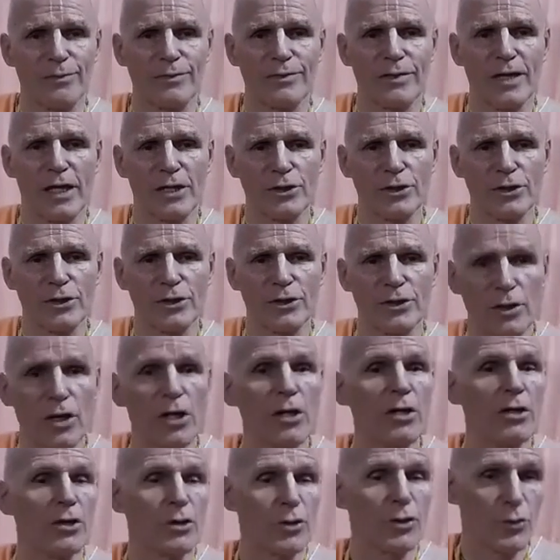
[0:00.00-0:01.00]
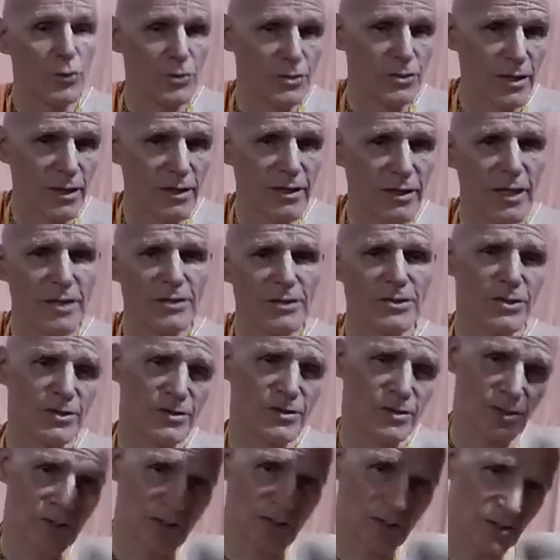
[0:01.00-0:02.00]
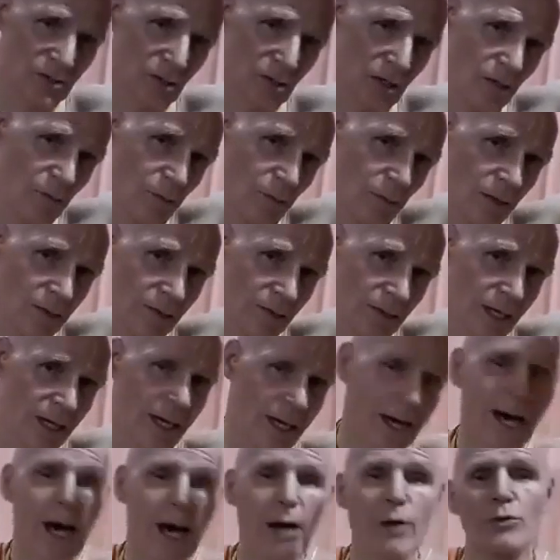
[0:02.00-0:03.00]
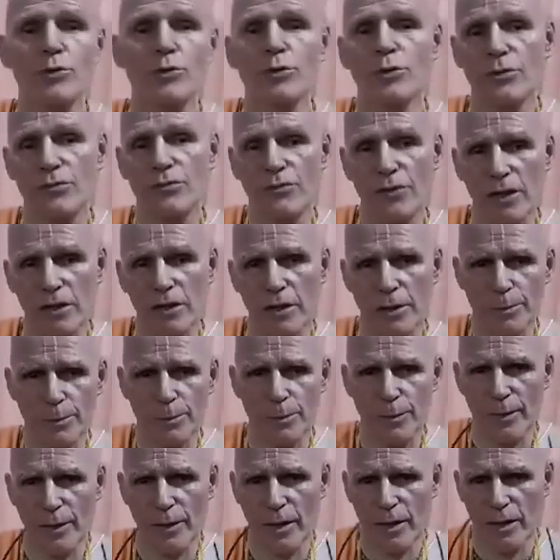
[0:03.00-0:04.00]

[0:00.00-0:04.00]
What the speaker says: That's what Krishna consciousness is all about. How to develop